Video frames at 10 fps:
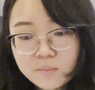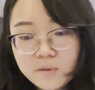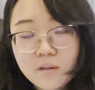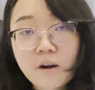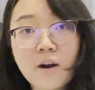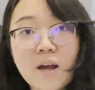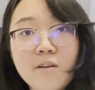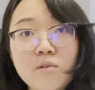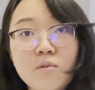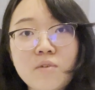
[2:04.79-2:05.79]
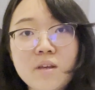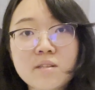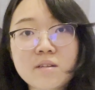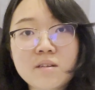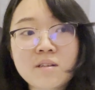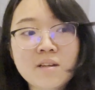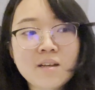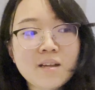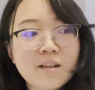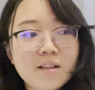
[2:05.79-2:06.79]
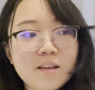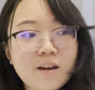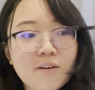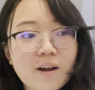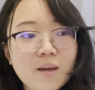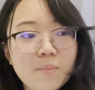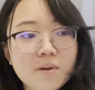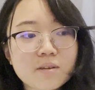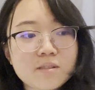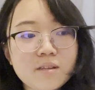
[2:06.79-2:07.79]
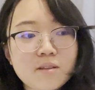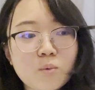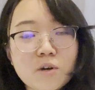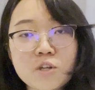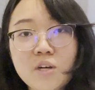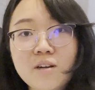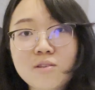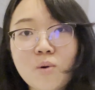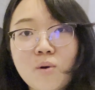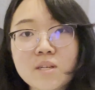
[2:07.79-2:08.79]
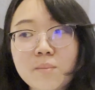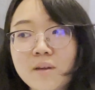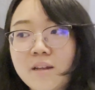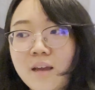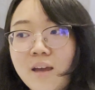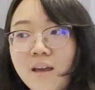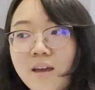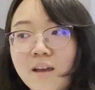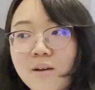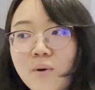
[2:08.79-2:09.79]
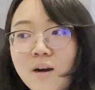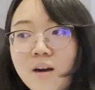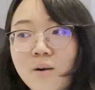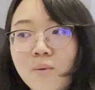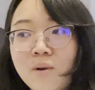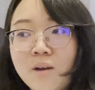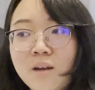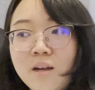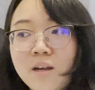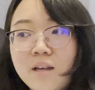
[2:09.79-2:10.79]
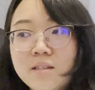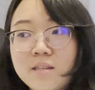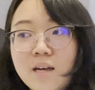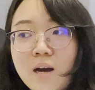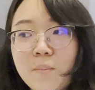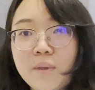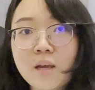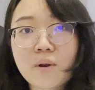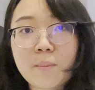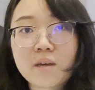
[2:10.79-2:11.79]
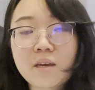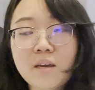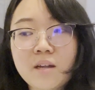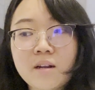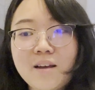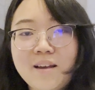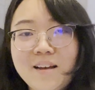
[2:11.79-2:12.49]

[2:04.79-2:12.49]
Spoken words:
Sometimes they cry for no reason. They cry because they don't want to share their toys. I'm like, dang, wow. Is this how I'm like when I'm a kid?